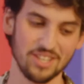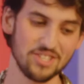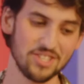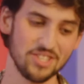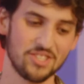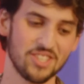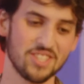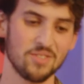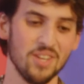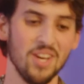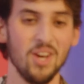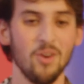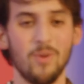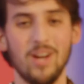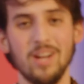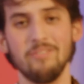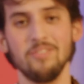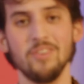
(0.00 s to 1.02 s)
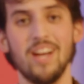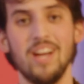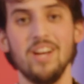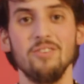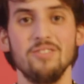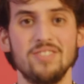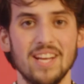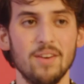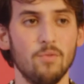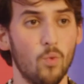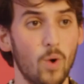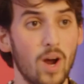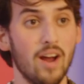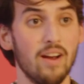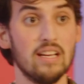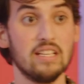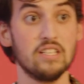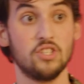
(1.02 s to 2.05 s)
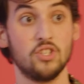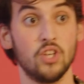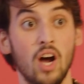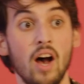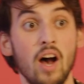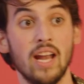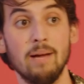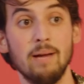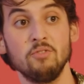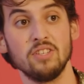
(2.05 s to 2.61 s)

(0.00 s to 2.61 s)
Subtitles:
Trish. It's just, whenever you're here, you say, where is John?